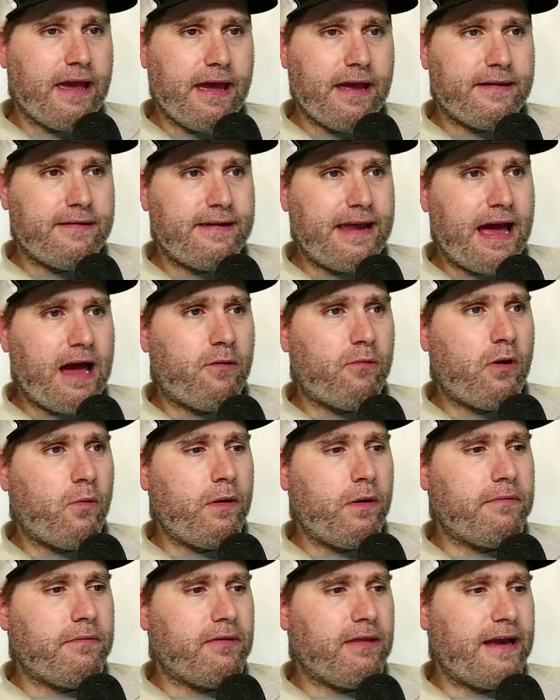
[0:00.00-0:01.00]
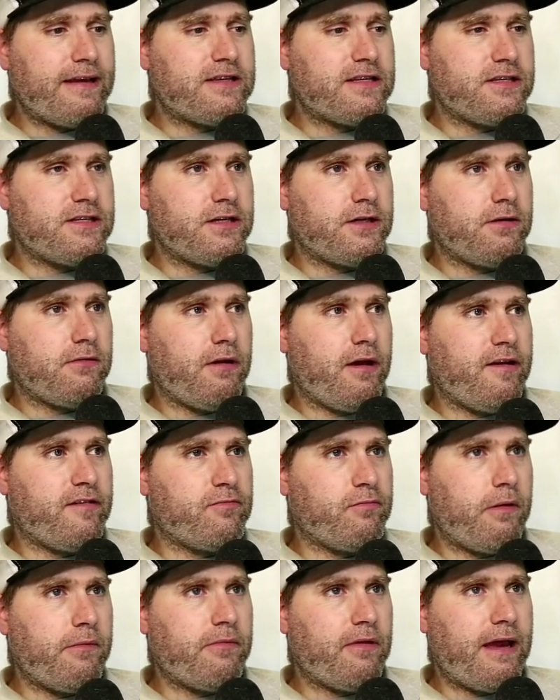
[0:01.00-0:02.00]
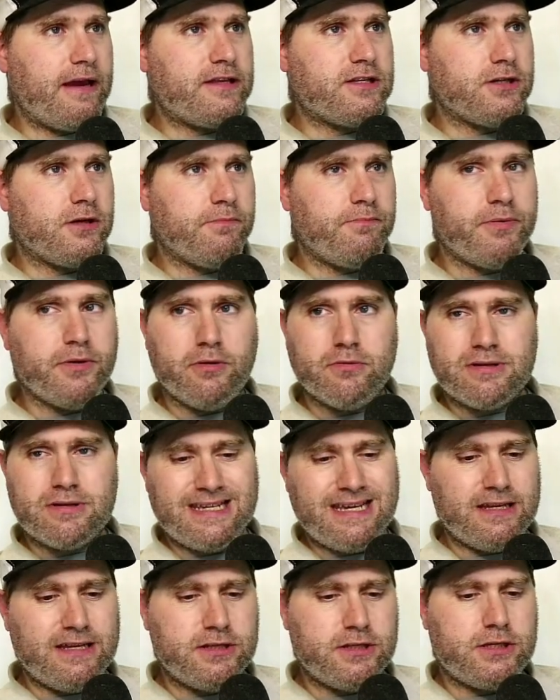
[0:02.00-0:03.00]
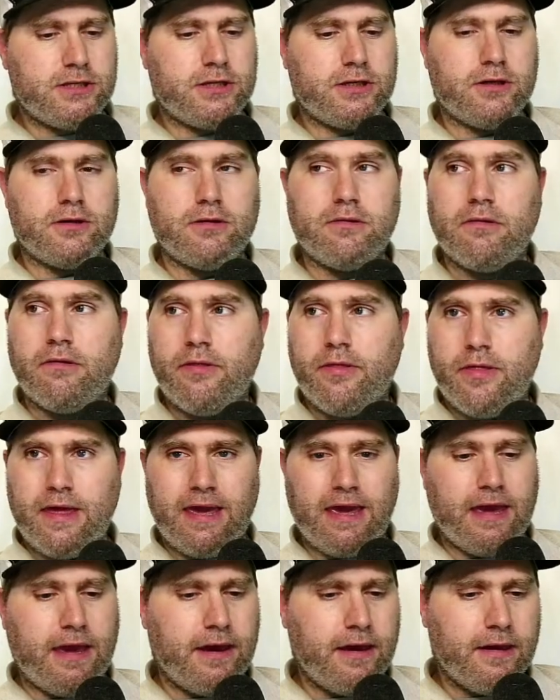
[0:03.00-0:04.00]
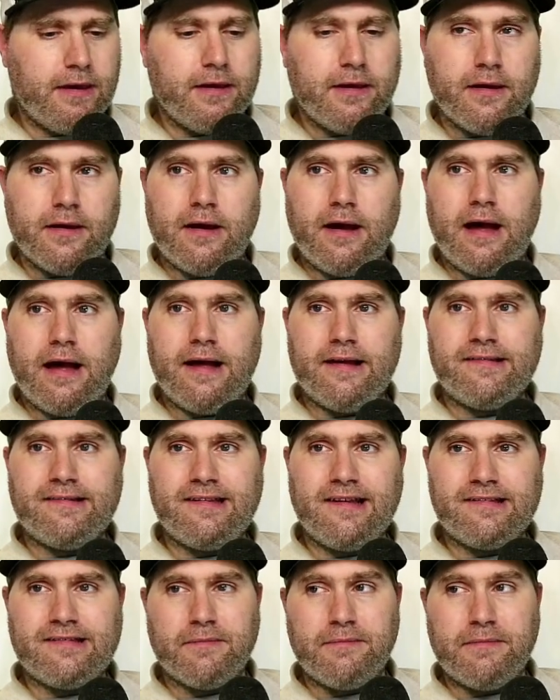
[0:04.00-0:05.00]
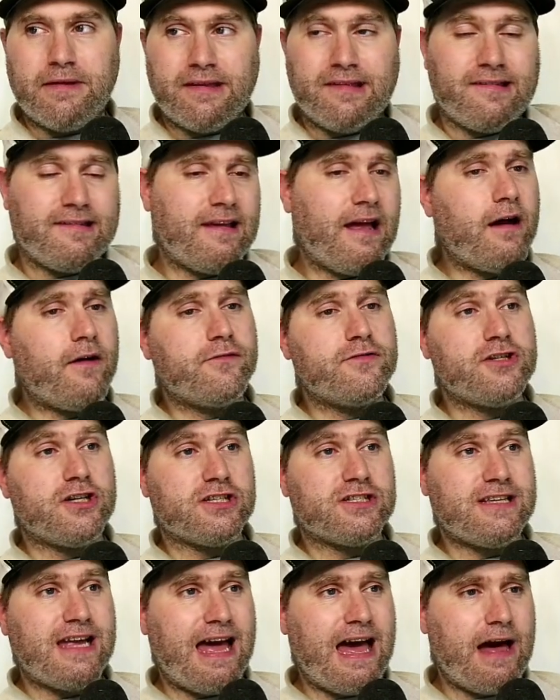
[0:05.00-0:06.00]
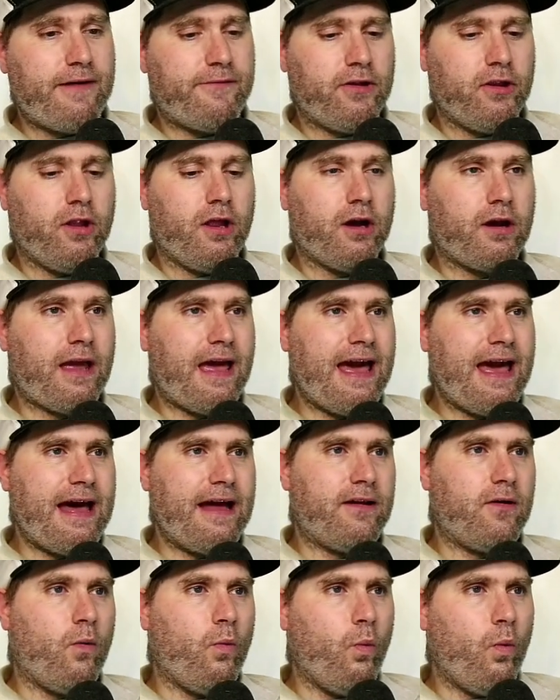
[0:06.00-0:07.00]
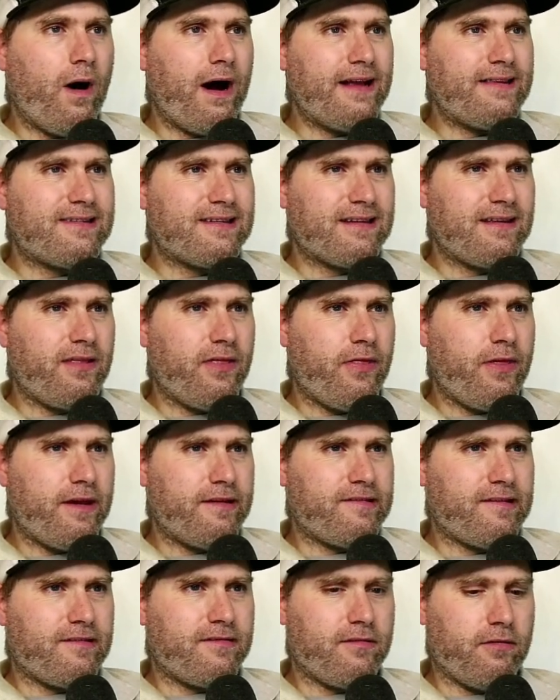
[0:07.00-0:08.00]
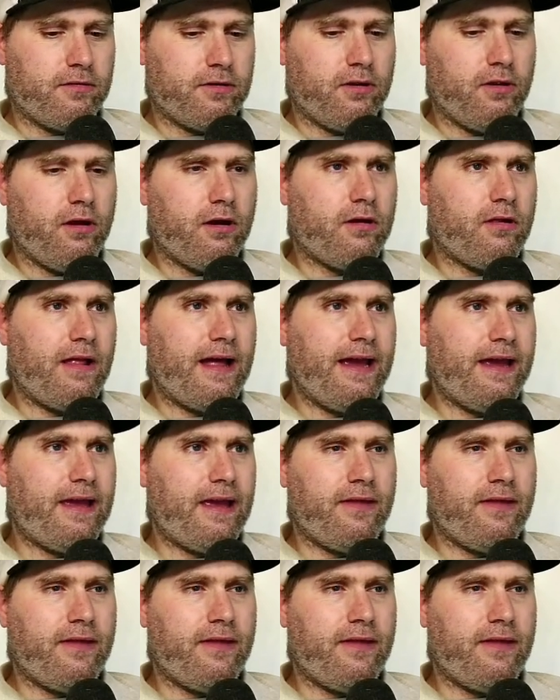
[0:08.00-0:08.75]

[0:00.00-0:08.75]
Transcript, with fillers: And now, what we would like to do is we would like to boot into the uh, system itself just to have a look at what this is going to look like.